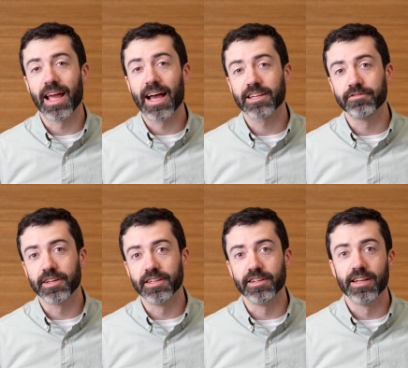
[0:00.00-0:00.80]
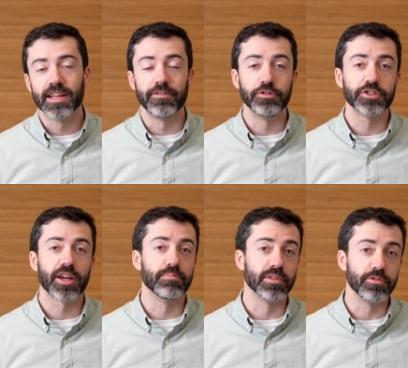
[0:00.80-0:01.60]
activated if you
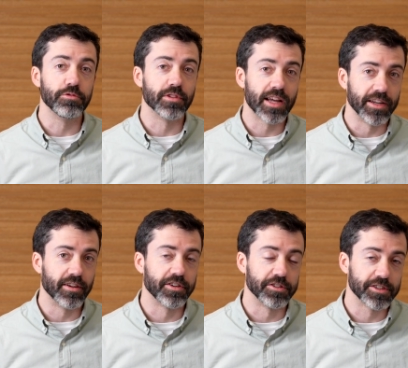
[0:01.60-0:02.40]
shine blue light on your